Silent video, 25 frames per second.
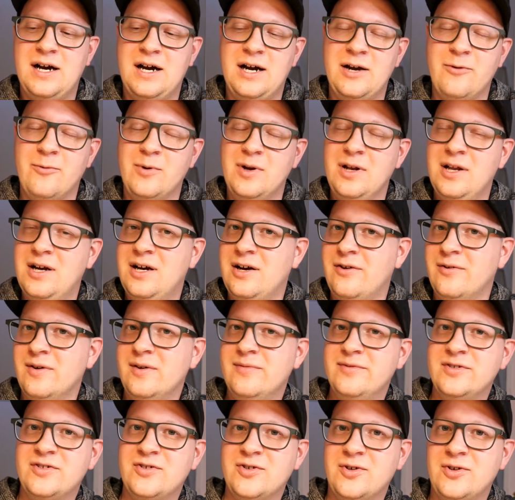I will,
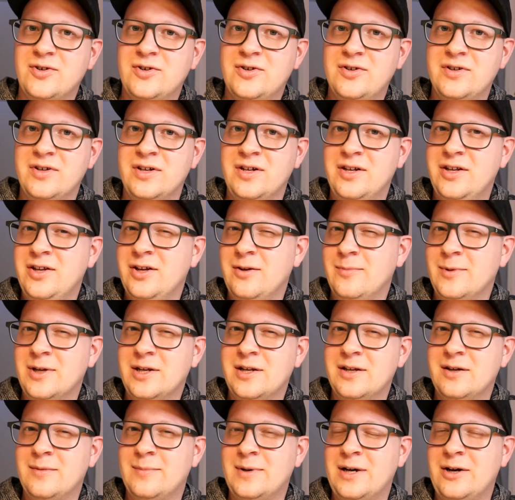however, talk a little
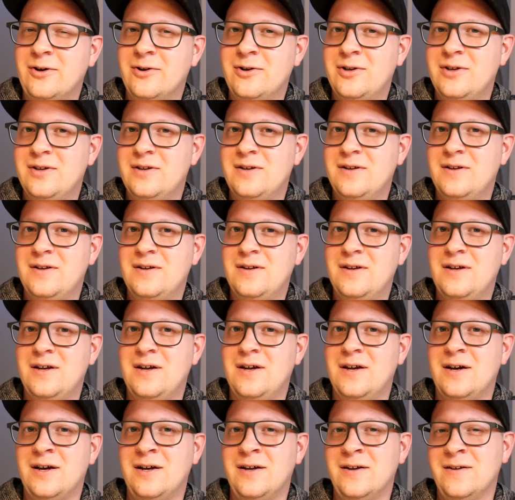bit about
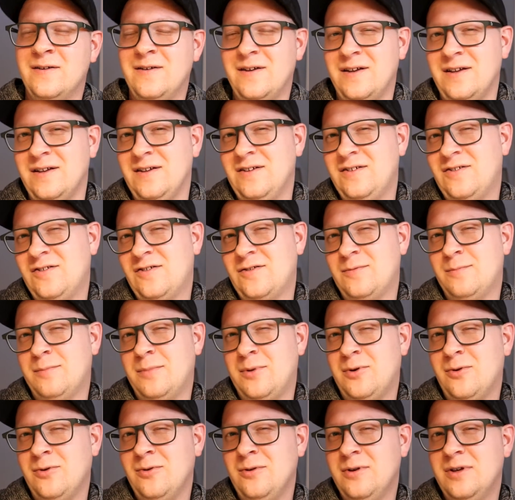a
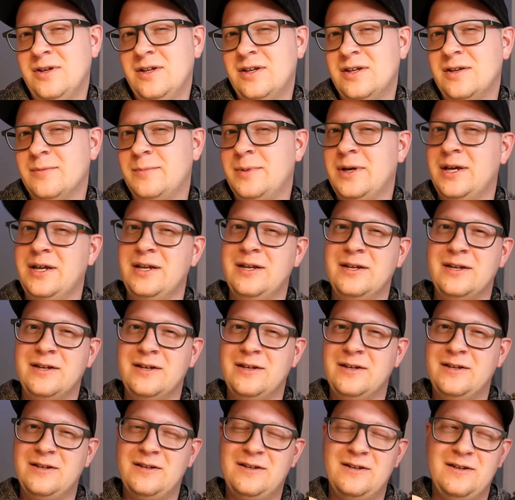small
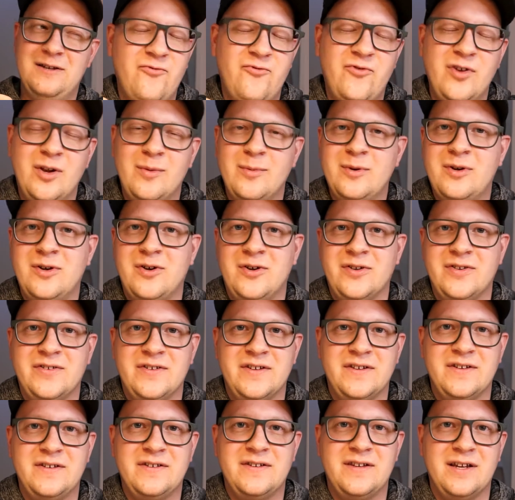independent film
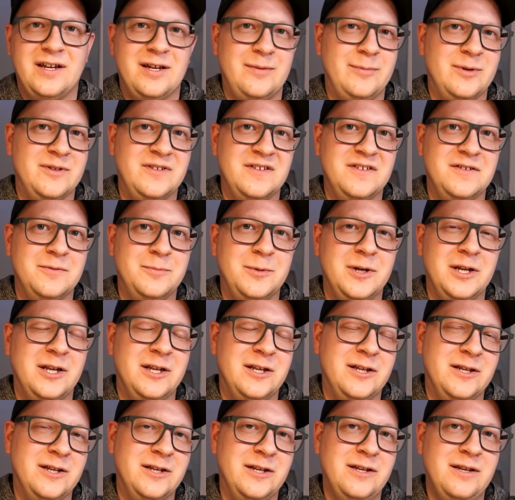contest that I
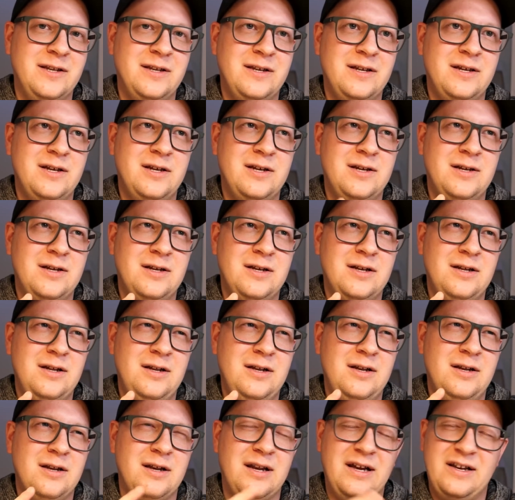participated in
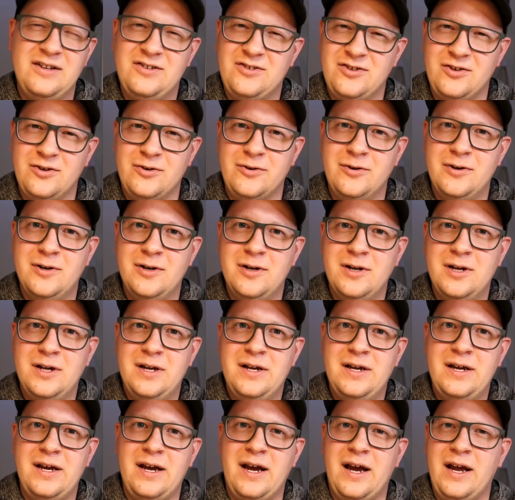last year
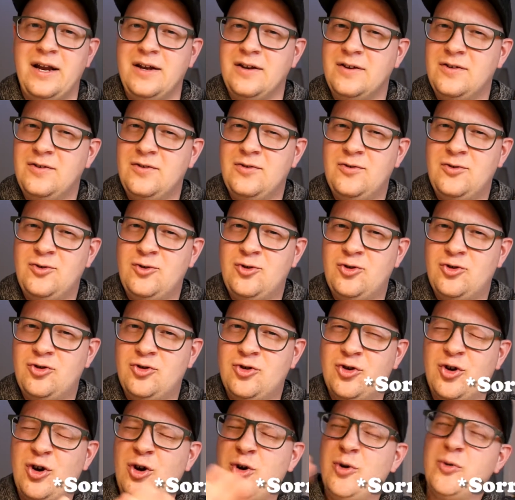and
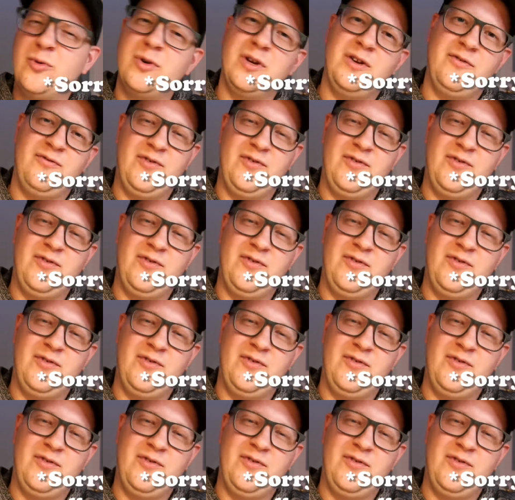totally